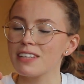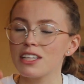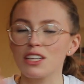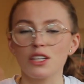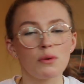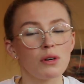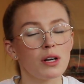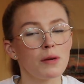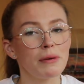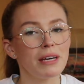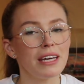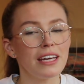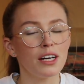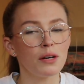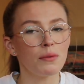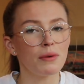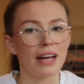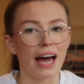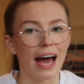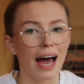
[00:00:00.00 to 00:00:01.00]
you want to be
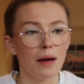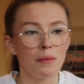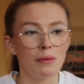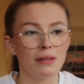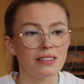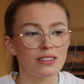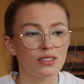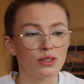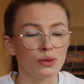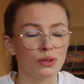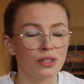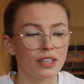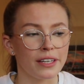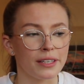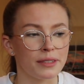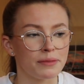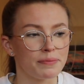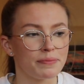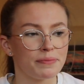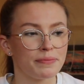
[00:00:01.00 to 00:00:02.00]
here when it happens, don't
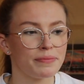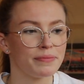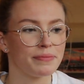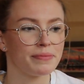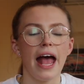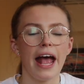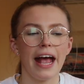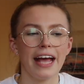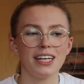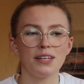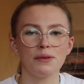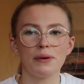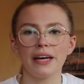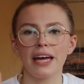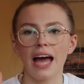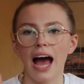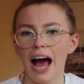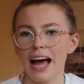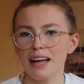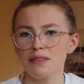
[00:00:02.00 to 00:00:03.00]
you?
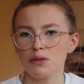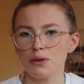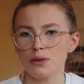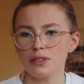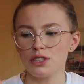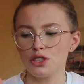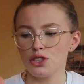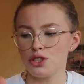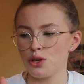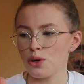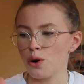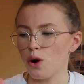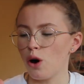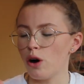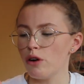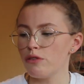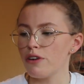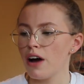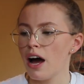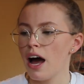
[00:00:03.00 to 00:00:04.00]
Anyway, I'm going to shoot
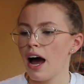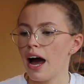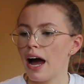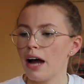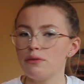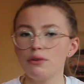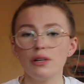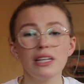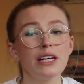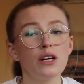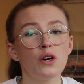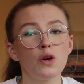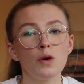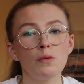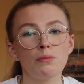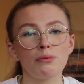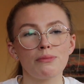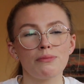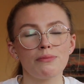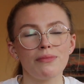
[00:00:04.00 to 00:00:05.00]
off. I really
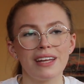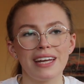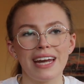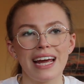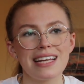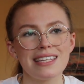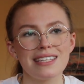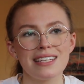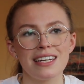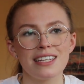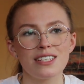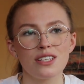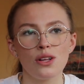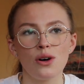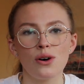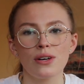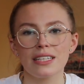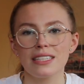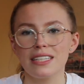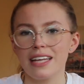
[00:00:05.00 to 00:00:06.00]
hope that it isn't as
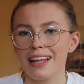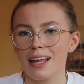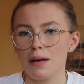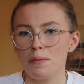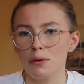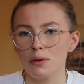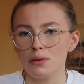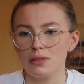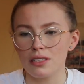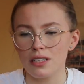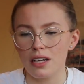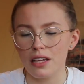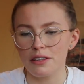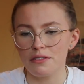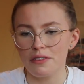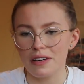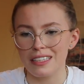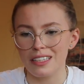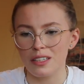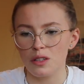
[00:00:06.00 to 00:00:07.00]
long until I post another
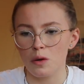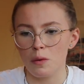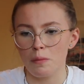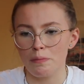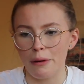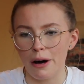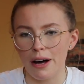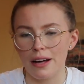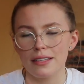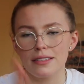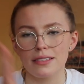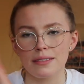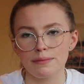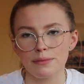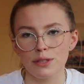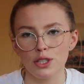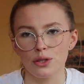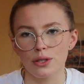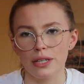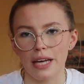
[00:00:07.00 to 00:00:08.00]
video, but
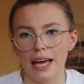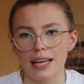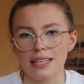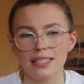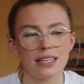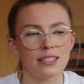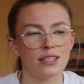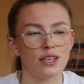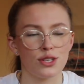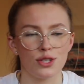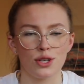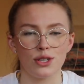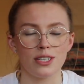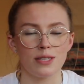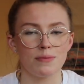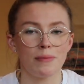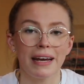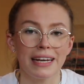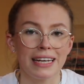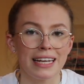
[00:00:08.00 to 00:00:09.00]
your guess is as good
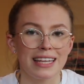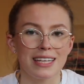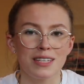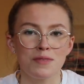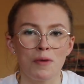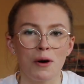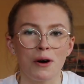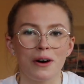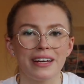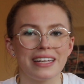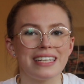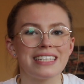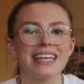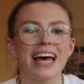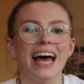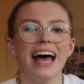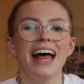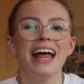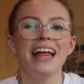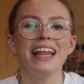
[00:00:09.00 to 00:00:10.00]
as mine at this point.
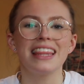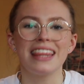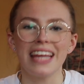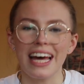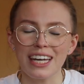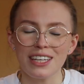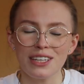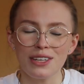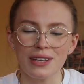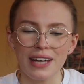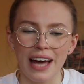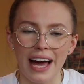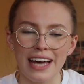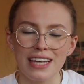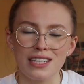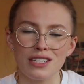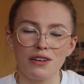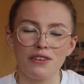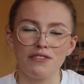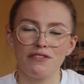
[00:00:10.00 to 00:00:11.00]
Thank you
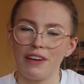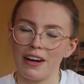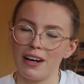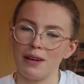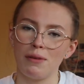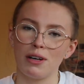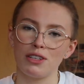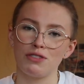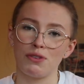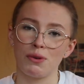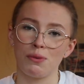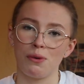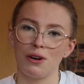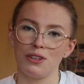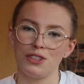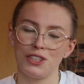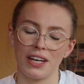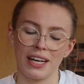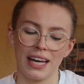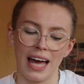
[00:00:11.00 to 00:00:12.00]
guys very much for
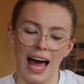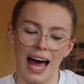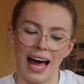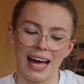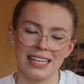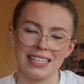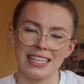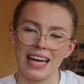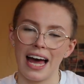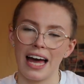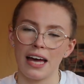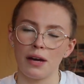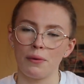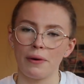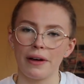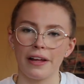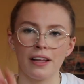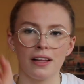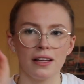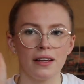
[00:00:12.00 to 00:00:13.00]
watching, and I
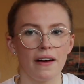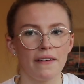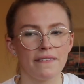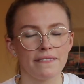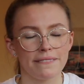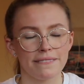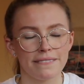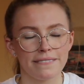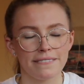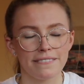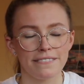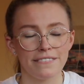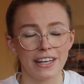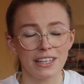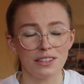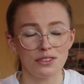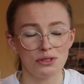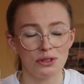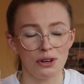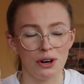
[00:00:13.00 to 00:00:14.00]
will, fingers